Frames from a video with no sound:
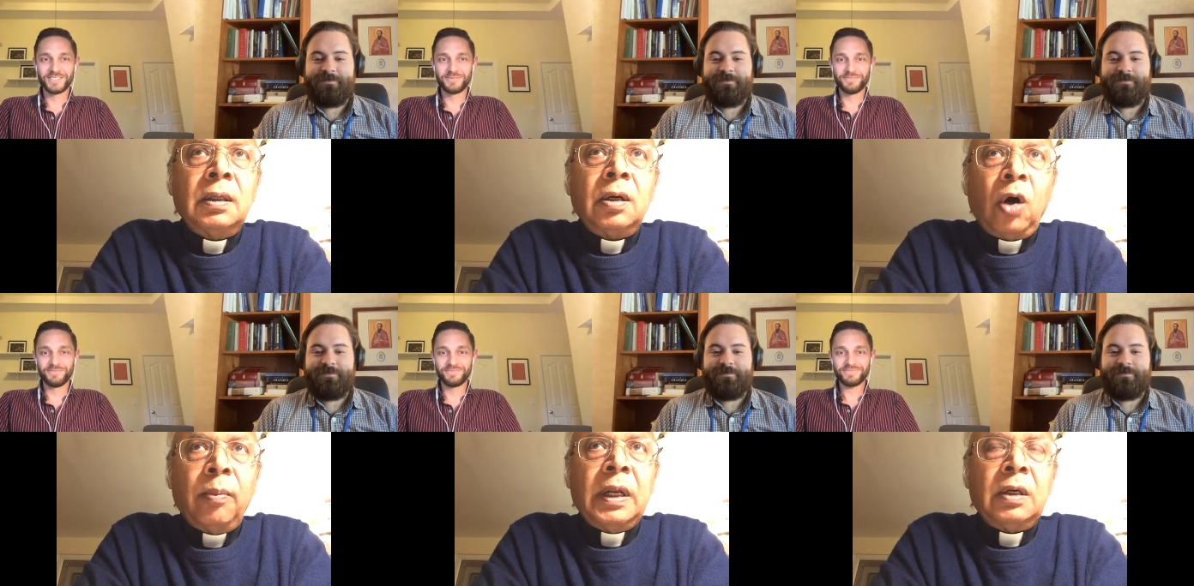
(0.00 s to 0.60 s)

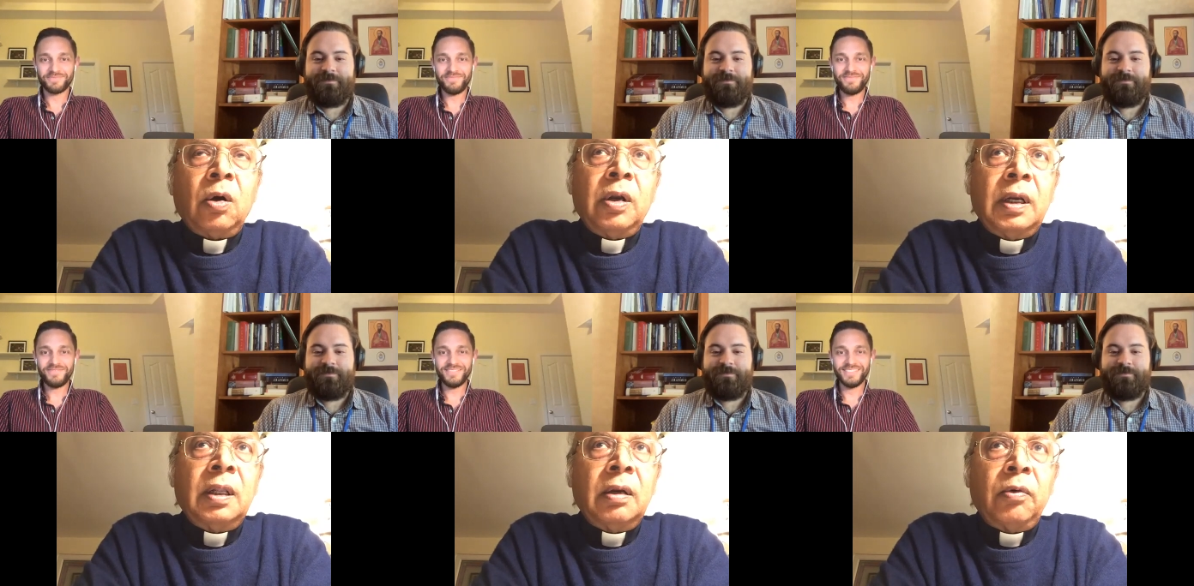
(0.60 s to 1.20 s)
Speaker 1: comment on
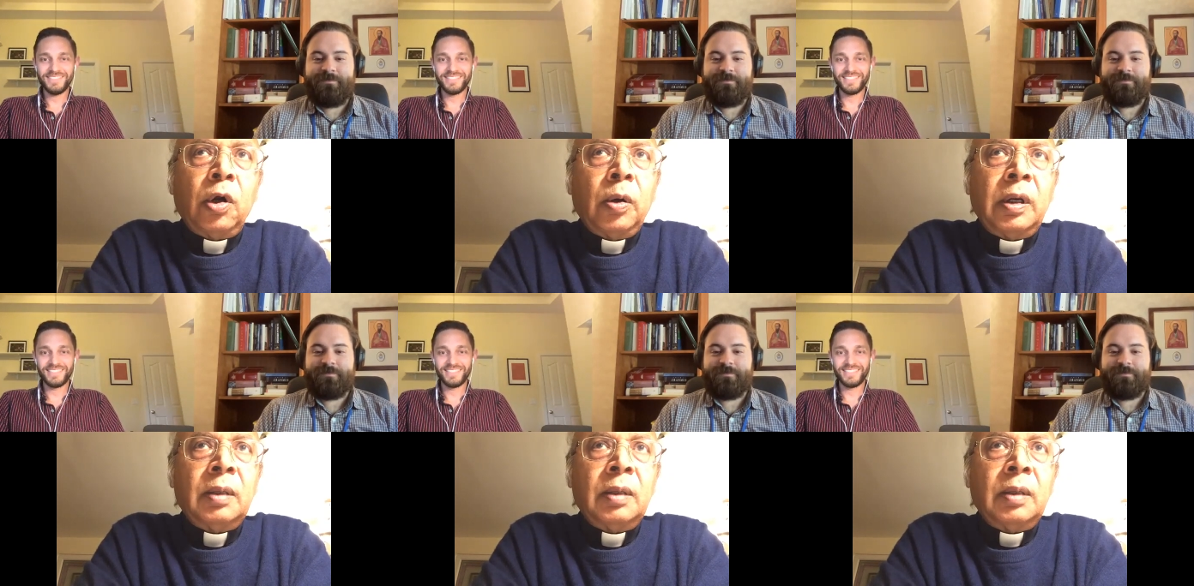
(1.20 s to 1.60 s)
it. Then Rowan